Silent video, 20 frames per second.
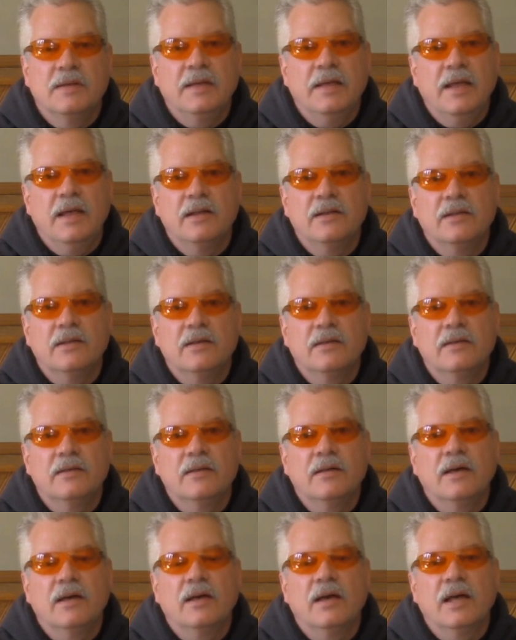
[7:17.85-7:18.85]
and
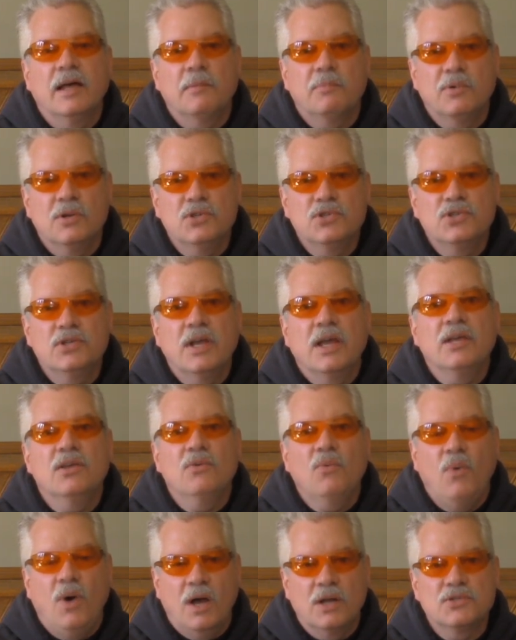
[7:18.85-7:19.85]
I appreciate
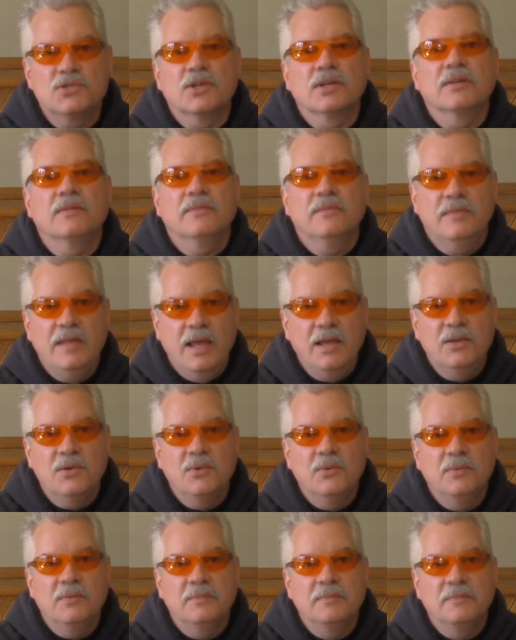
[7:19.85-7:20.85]
you watching. Thank
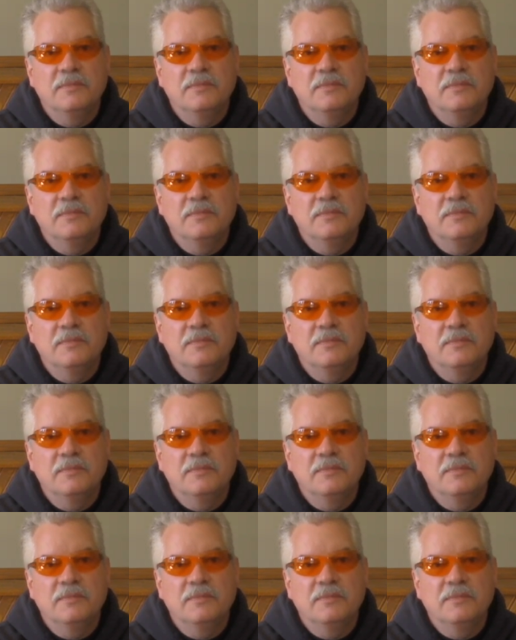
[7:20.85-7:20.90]
you.